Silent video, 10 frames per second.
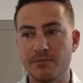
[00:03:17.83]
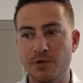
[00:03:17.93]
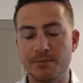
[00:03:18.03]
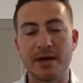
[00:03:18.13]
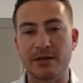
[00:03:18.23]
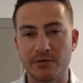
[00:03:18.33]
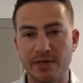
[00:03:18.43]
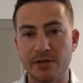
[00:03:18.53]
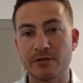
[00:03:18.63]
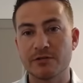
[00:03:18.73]
with my
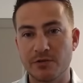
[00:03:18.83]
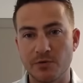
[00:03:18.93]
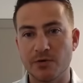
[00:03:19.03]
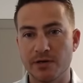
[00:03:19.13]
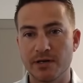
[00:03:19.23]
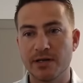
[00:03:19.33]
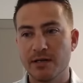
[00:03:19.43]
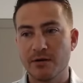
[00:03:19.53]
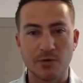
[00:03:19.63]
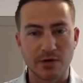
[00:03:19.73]
career toward
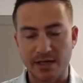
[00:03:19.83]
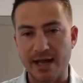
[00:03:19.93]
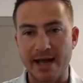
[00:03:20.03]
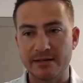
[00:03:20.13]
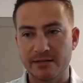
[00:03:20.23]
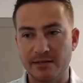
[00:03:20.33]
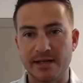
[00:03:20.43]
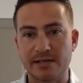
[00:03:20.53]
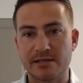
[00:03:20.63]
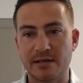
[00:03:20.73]
working at the
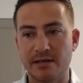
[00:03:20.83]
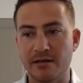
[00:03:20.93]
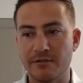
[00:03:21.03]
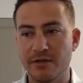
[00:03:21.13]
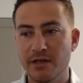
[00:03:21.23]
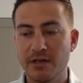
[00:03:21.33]
likes of,